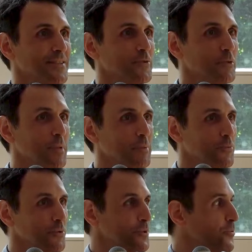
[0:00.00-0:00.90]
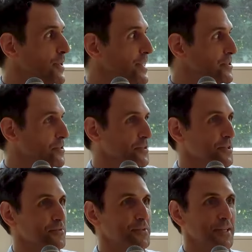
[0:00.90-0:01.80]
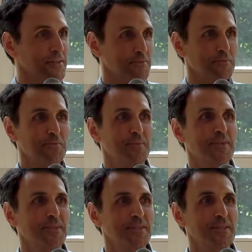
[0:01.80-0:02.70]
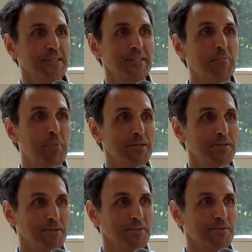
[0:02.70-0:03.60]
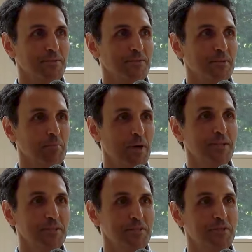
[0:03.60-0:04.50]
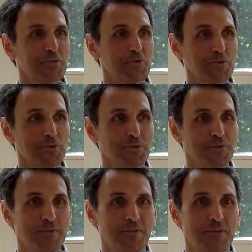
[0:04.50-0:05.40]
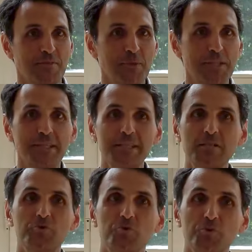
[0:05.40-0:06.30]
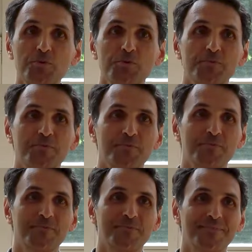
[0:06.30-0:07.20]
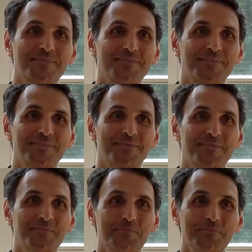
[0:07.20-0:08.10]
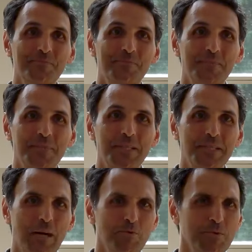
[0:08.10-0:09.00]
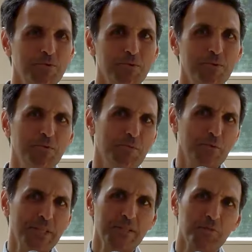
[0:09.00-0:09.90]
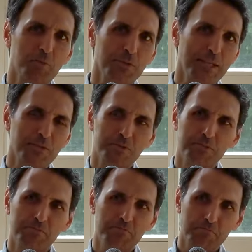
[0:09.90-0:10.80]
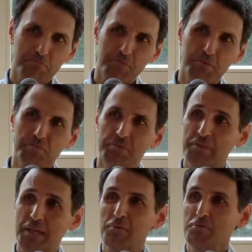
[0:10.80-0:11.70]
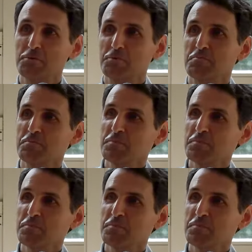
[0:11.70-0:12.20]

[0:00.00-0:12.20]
Remember, the religions have said it's the body. The body is the source. But is it true? Hmm? It sounds reasonable, yes. Sounds.